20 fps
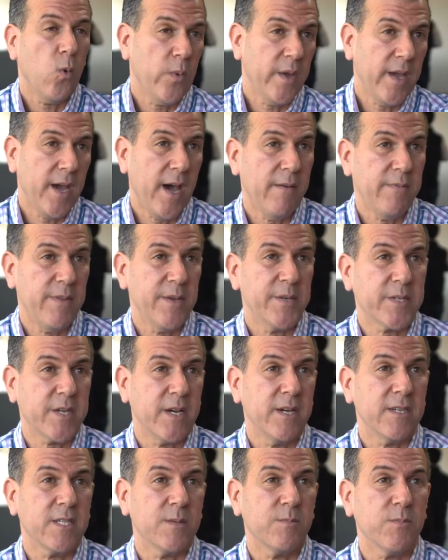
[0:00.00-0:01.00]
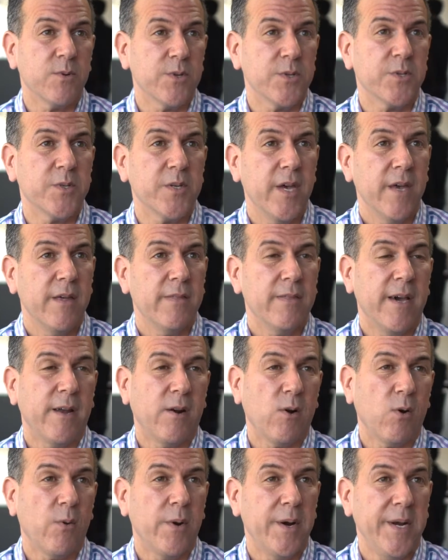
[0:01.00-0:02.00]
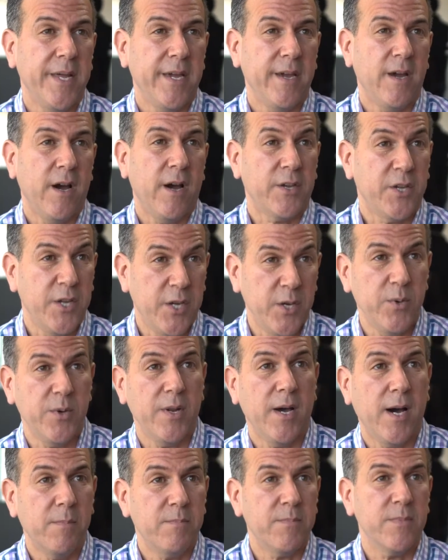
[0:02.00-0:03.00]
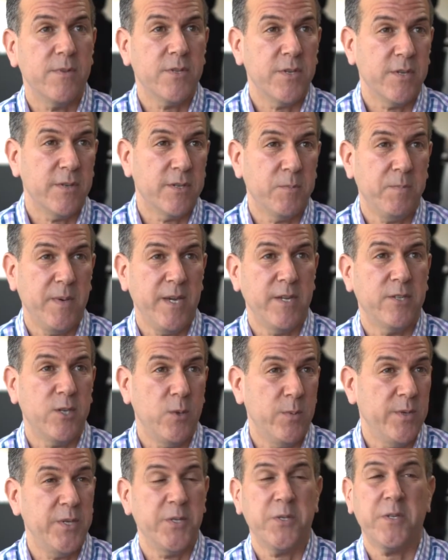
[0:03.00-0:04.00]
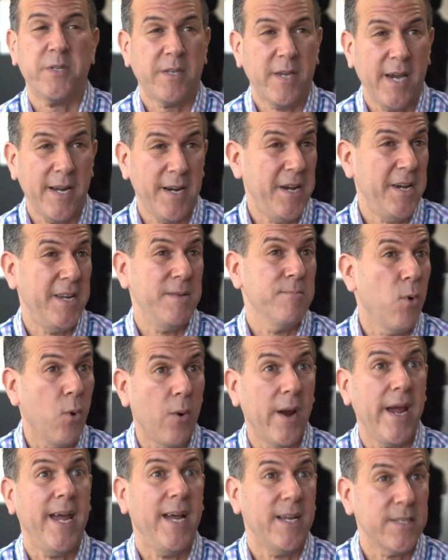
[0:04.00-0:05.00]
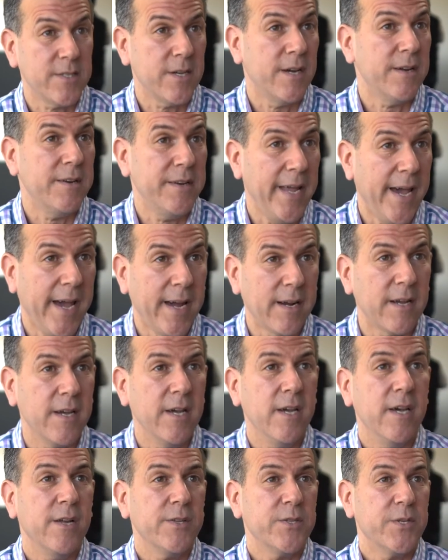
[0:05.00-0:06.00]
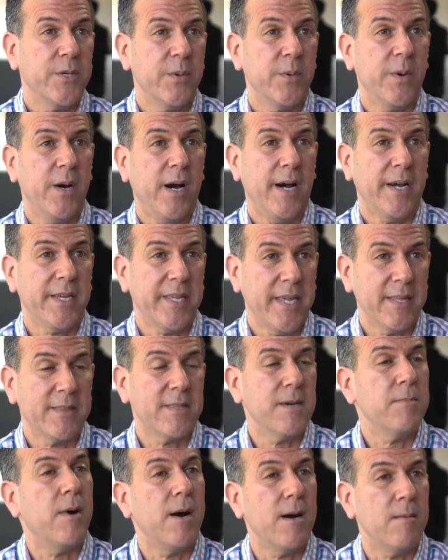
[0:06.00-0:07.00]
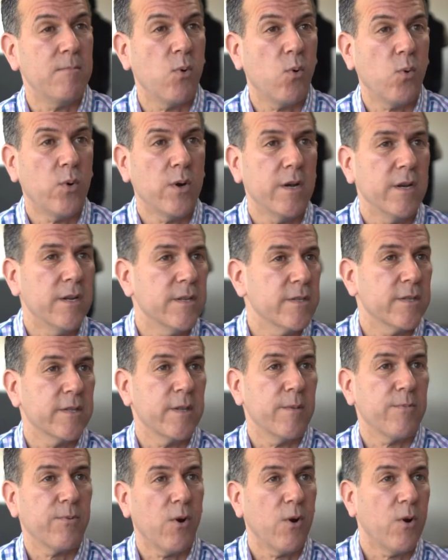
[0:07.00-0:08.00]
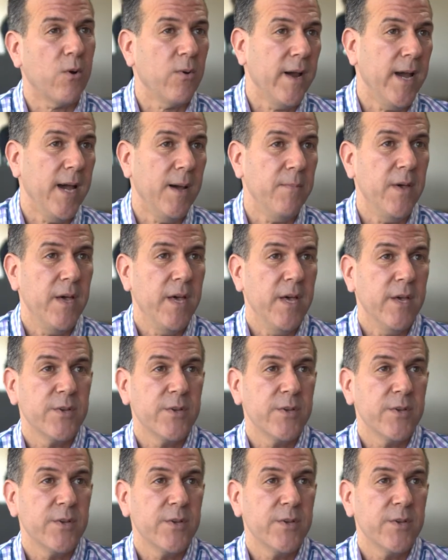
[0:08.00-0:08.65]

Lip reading: We have these customers that are already queued up to speak to. We just kind of need more hands on deck to get them onboarded into the program.